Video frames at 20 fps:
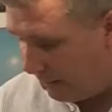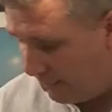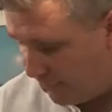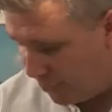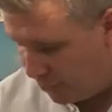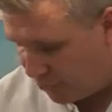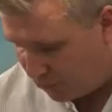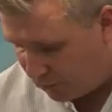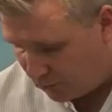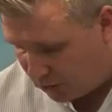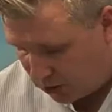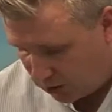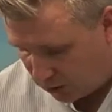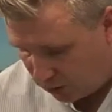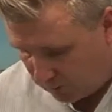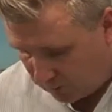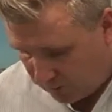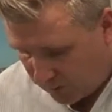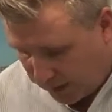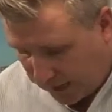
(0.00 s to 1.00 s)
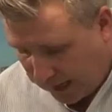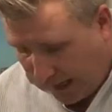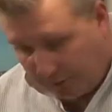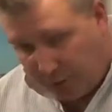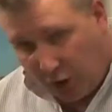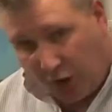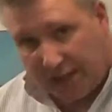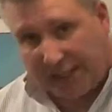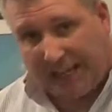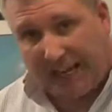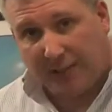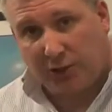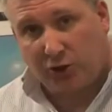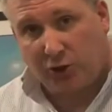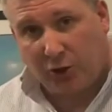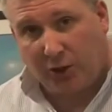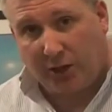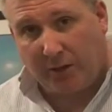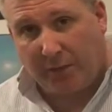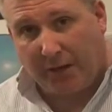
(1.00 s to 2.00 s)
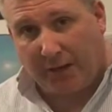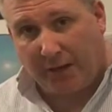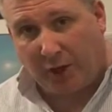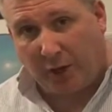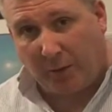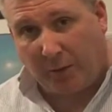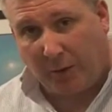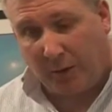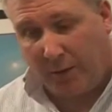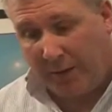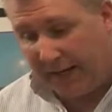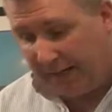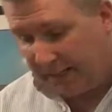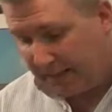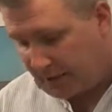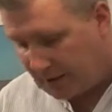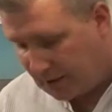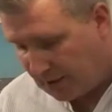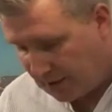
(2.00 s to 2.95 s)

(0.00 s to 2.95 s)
further ado, I've got a guest joining me in a couple of minutes,